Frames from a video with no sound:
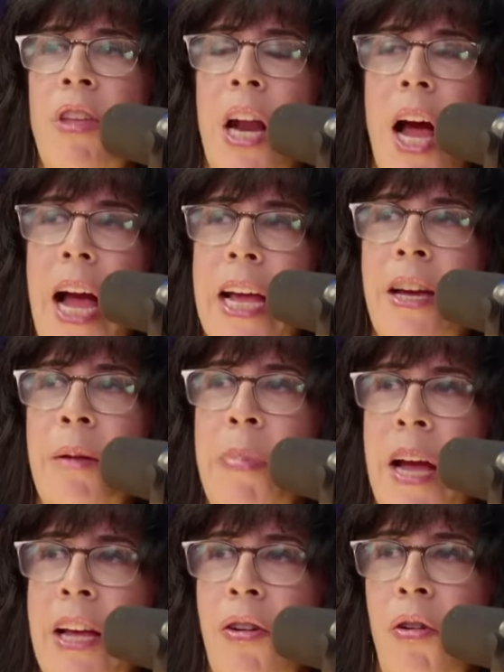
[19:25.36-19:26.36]
that I could
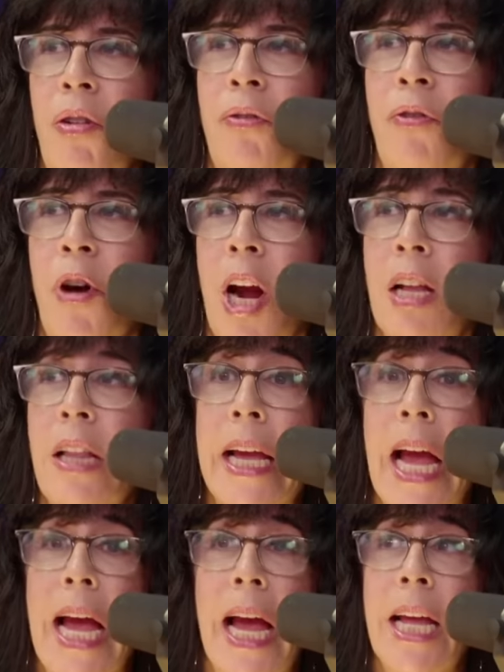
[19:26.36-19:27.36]
buy gold for? Like,
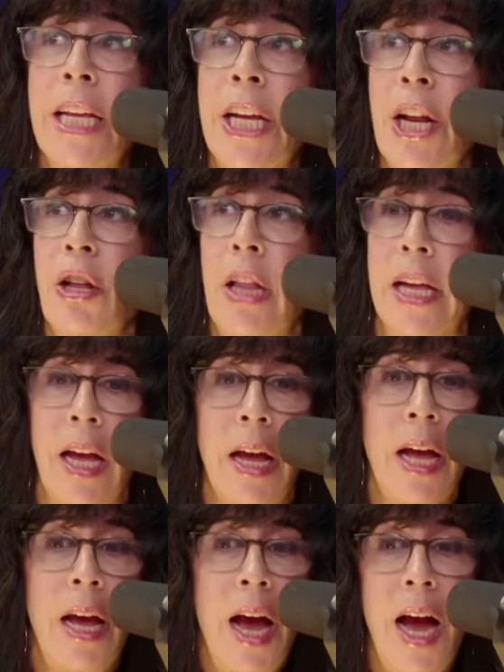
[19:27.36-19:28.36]

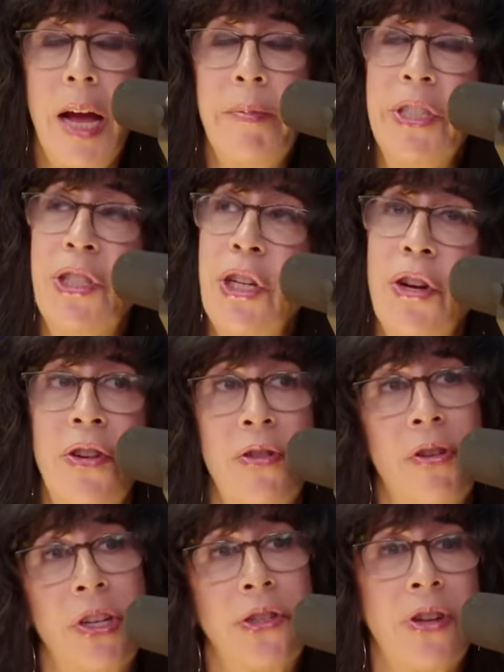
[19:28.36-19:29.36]
I'm a student
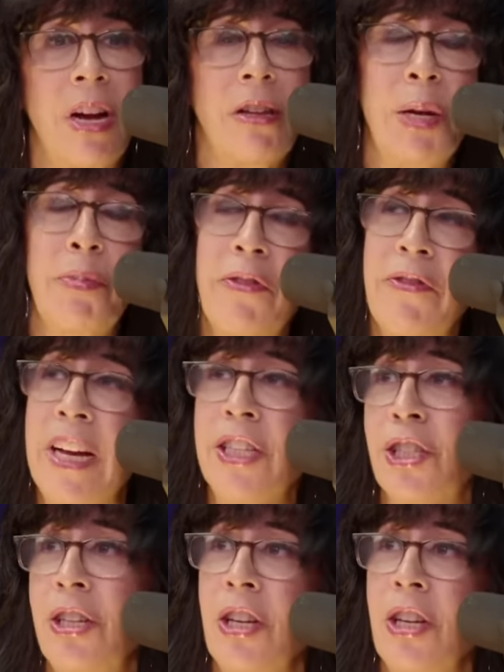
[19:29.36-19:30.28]
or a struggling professional.